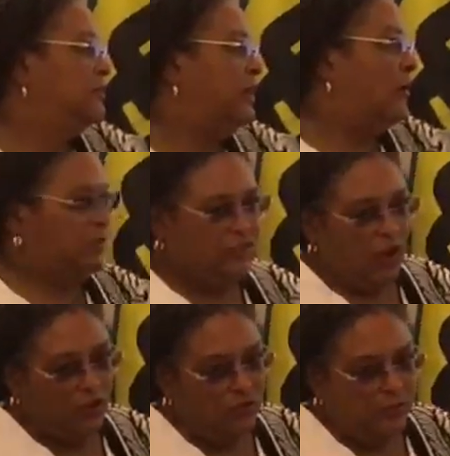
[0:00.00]
that was
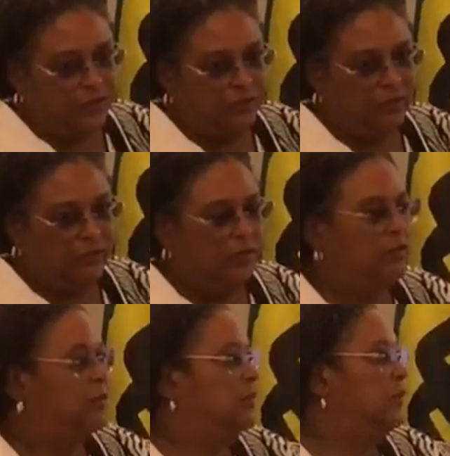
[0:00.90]
not human,
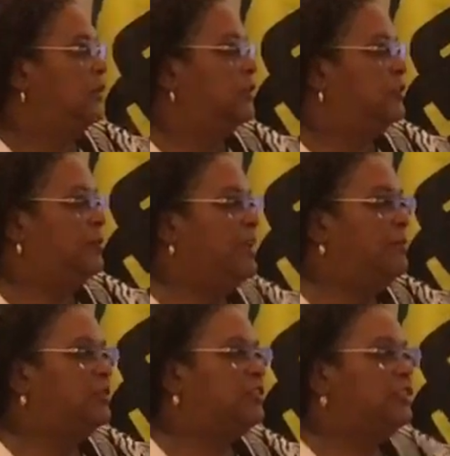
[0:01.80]
to be
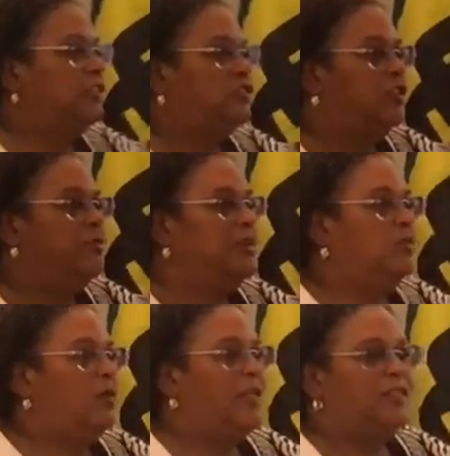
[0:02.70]
able to
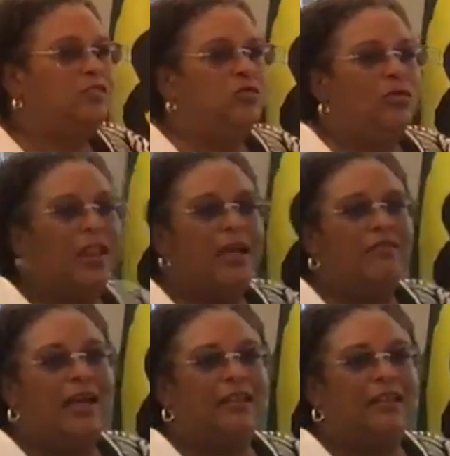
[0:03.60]
determine whether you will have